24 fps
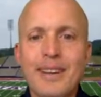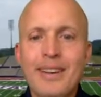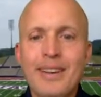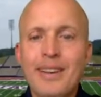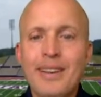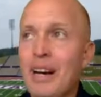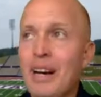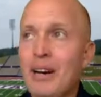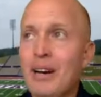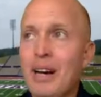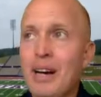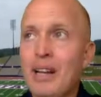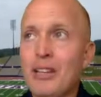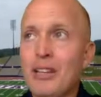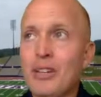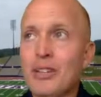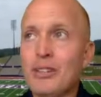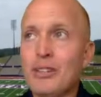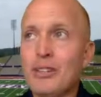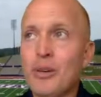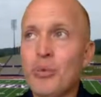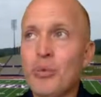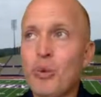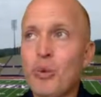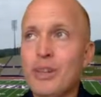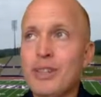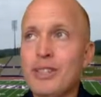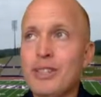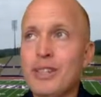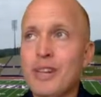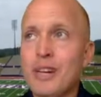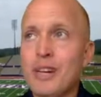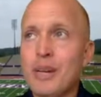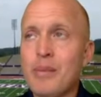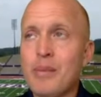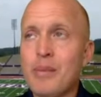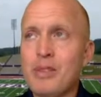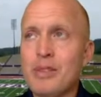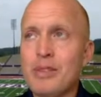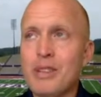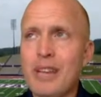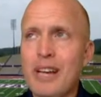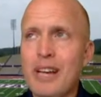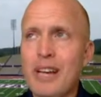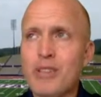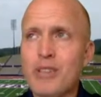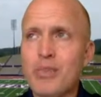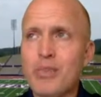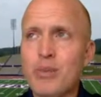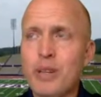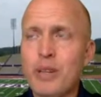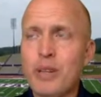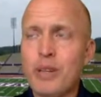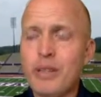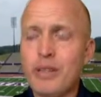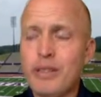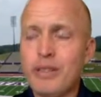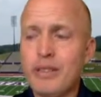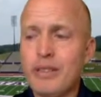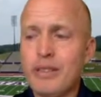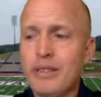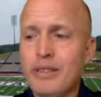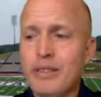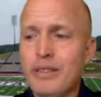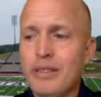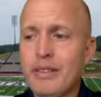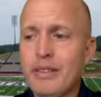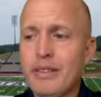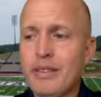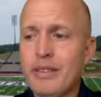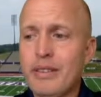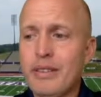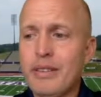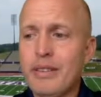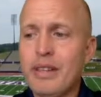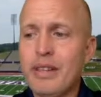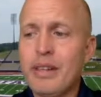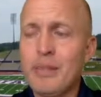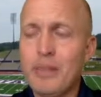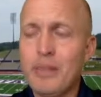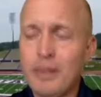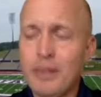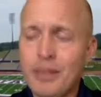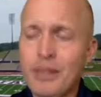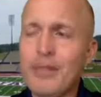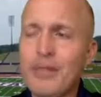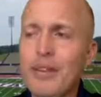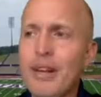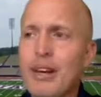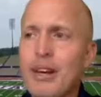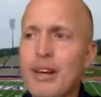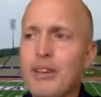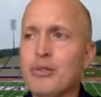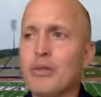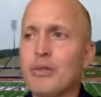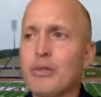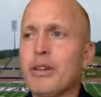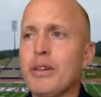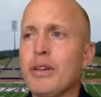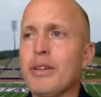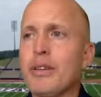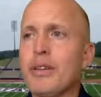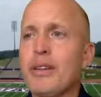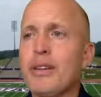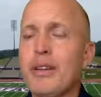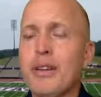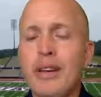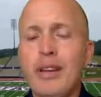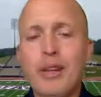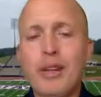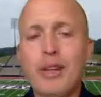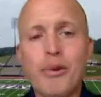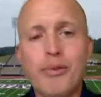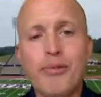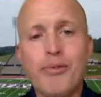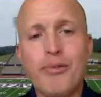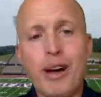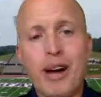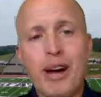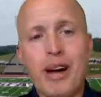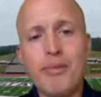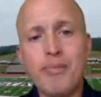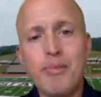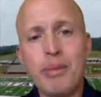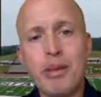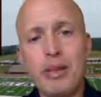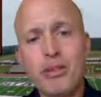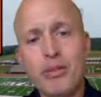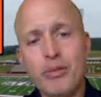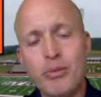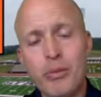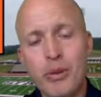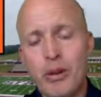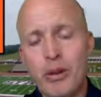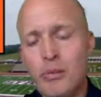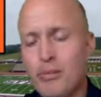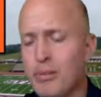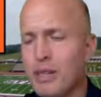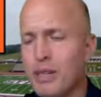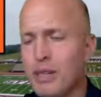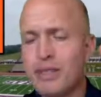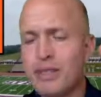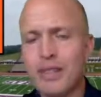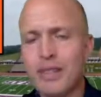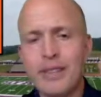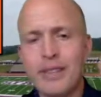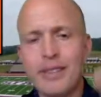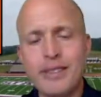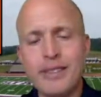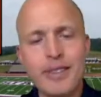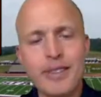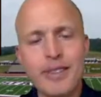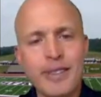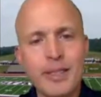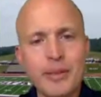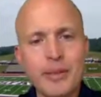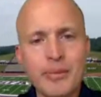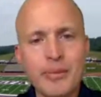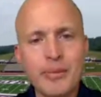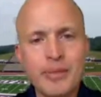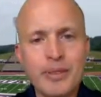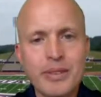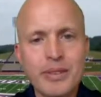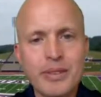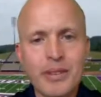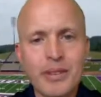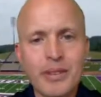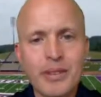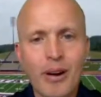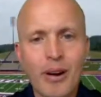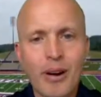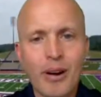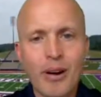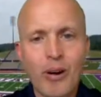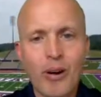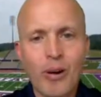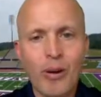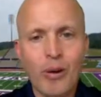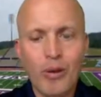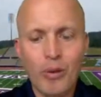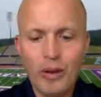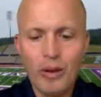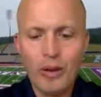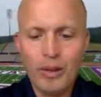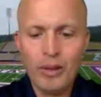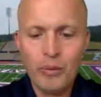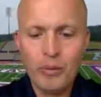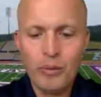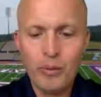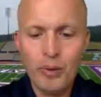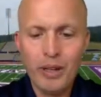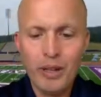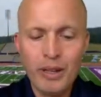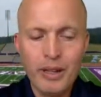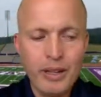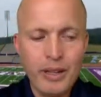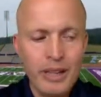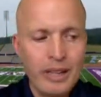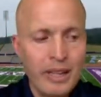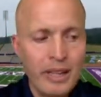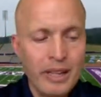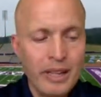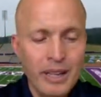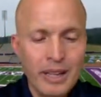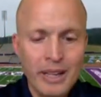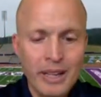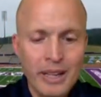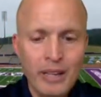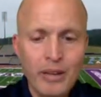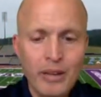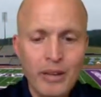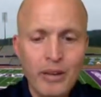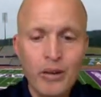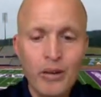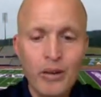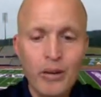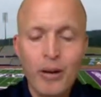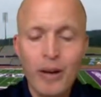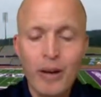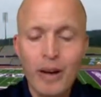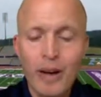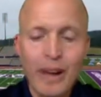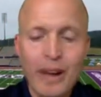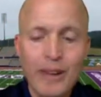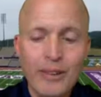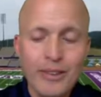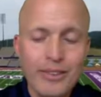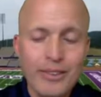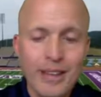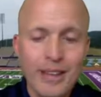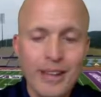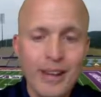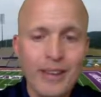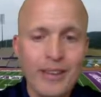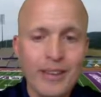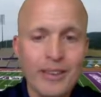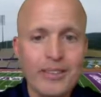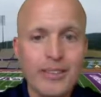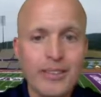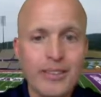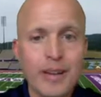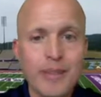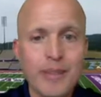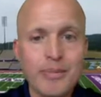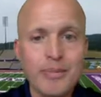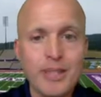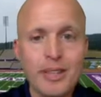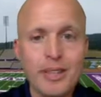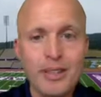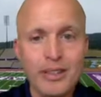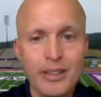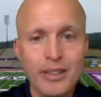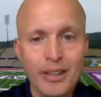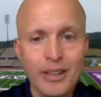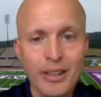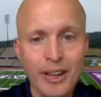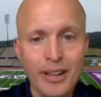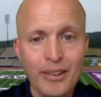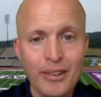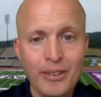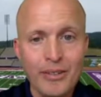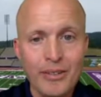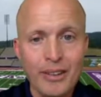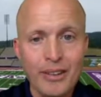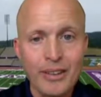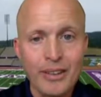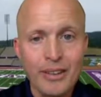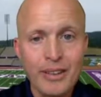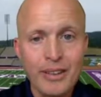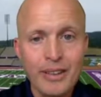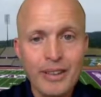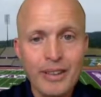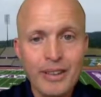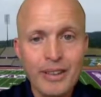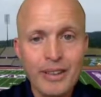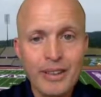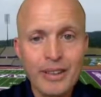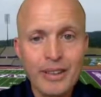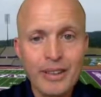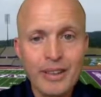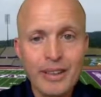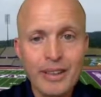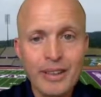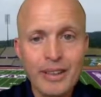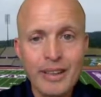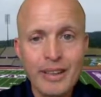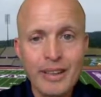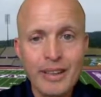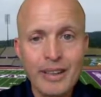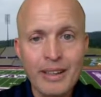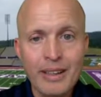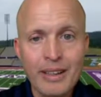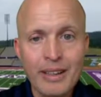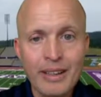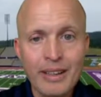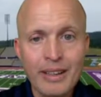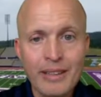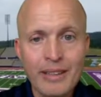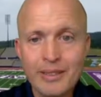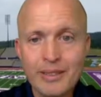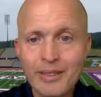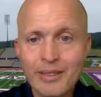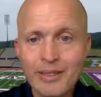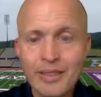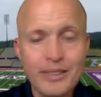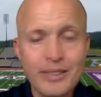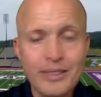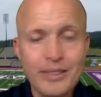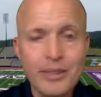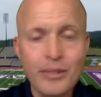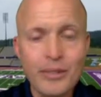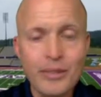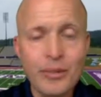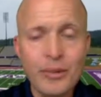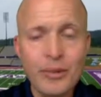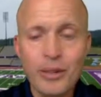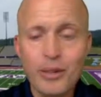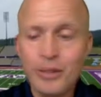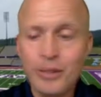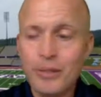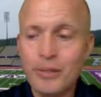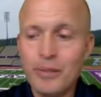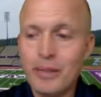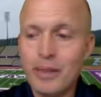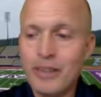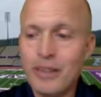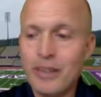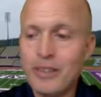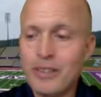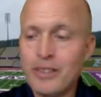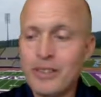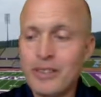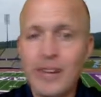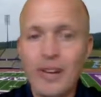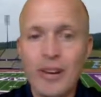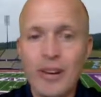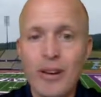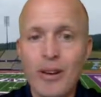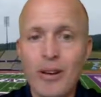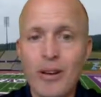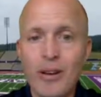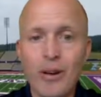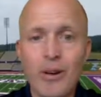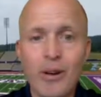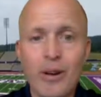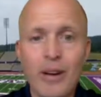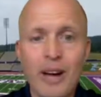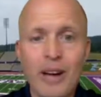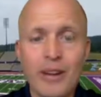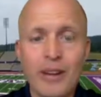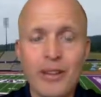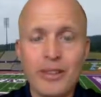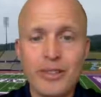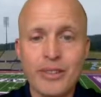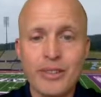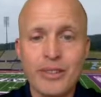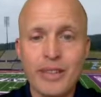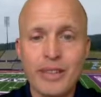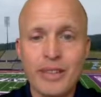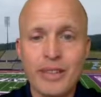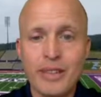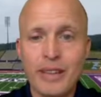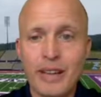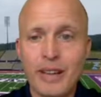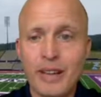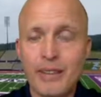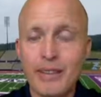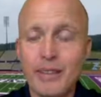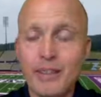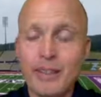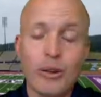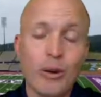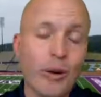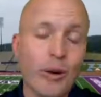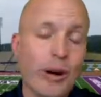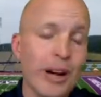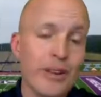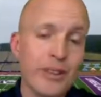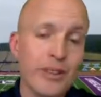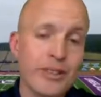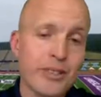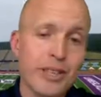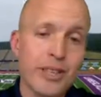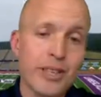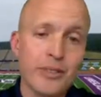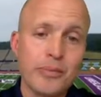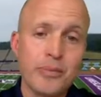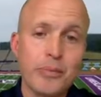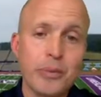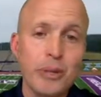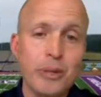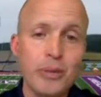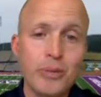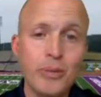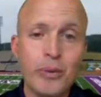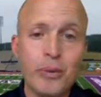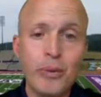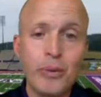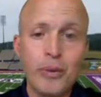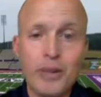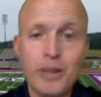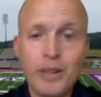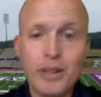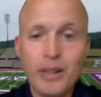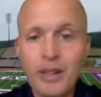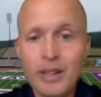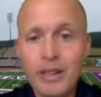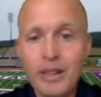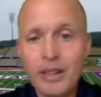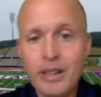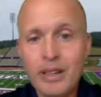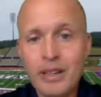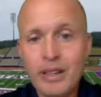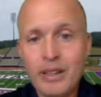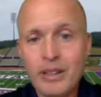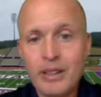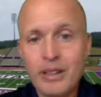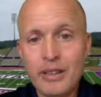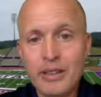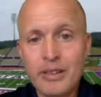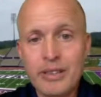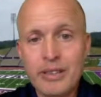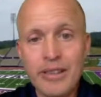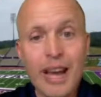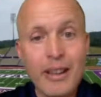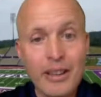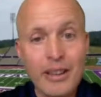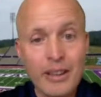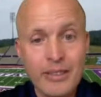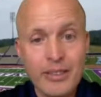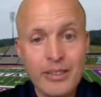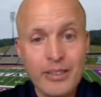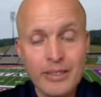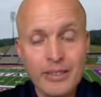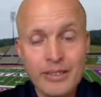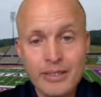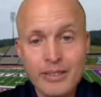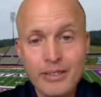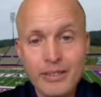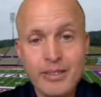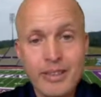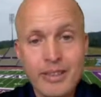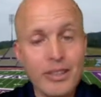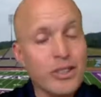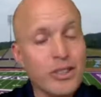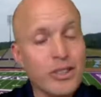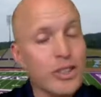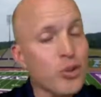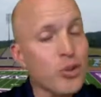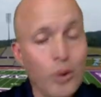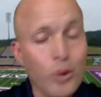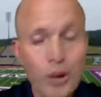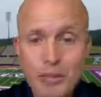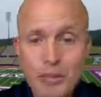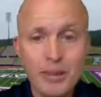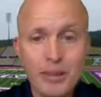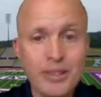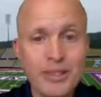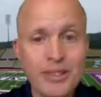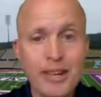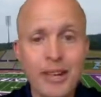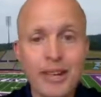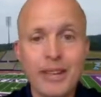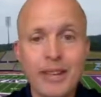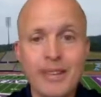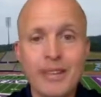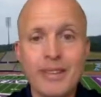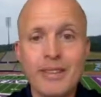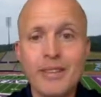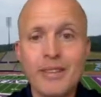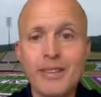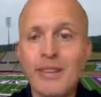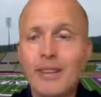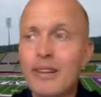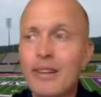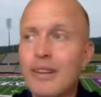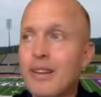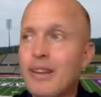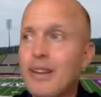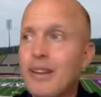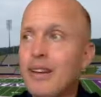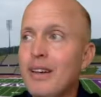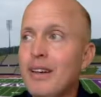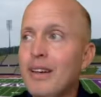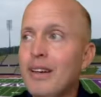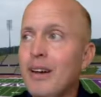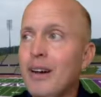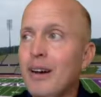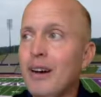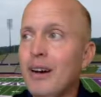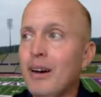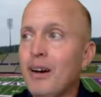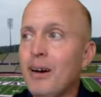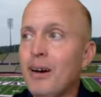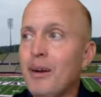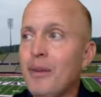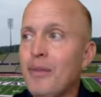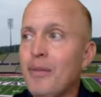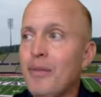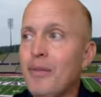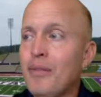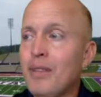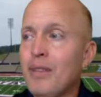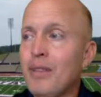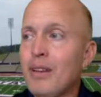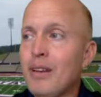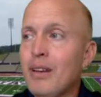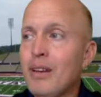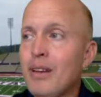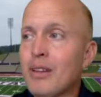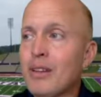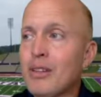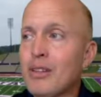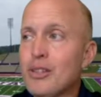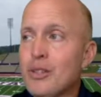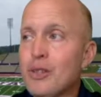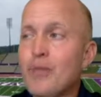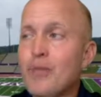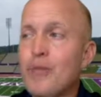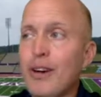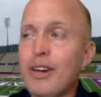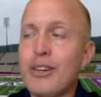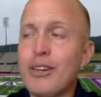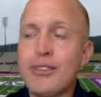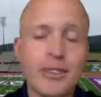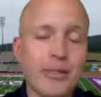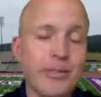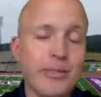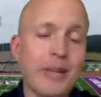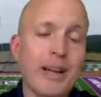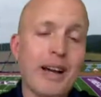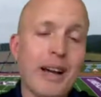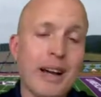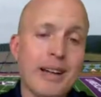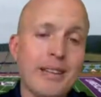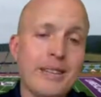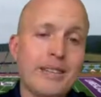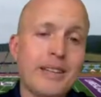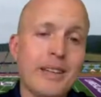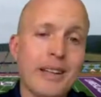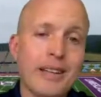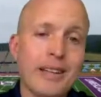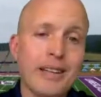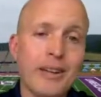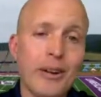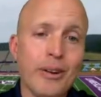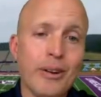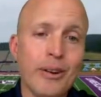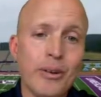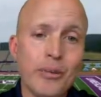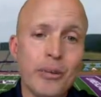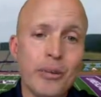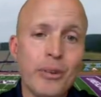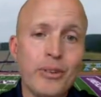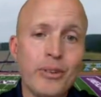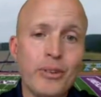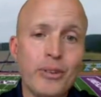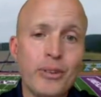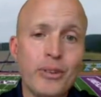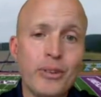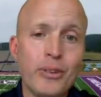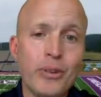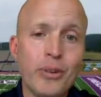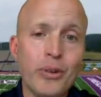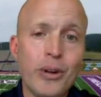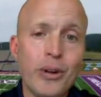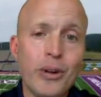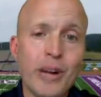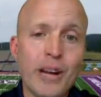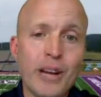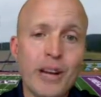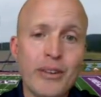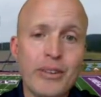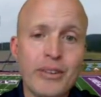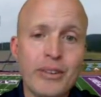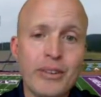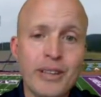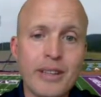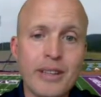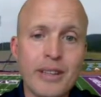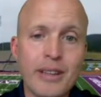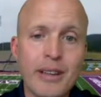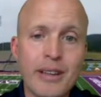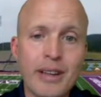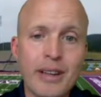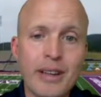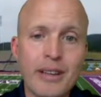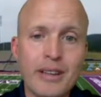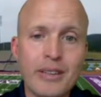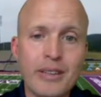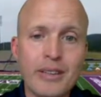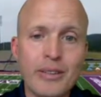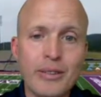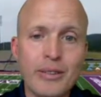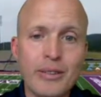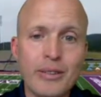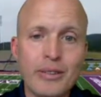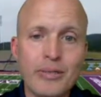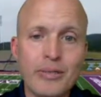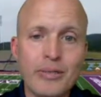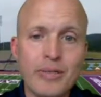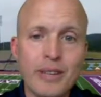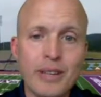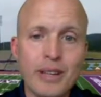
It, I looked at one time is last week, I believe last week, there were five Big Big Ten teams, all went in or outside of the top ten collectively. They're loaded. And it's unreal, man, and it's not all Ohio State. I think Ohio State's beatable. They're yep. talented, extremely talented. Um, because you face some guys like Garrett Wilson, who Ohio State has, you know, some